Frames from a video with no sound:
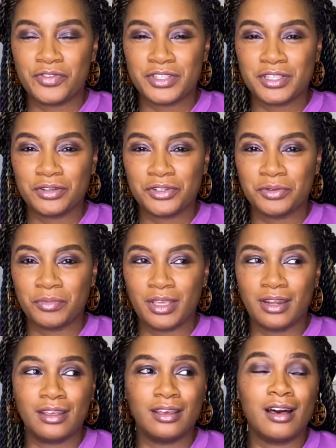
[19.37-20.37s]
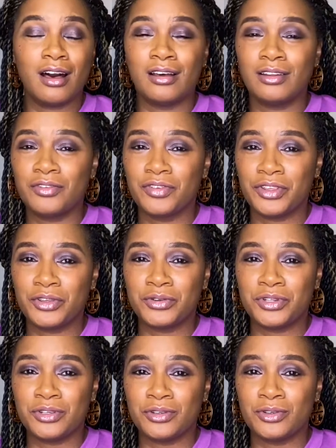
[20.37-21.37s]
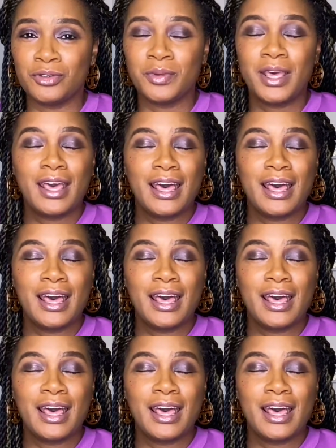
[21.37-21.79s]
social media, all over YouTube.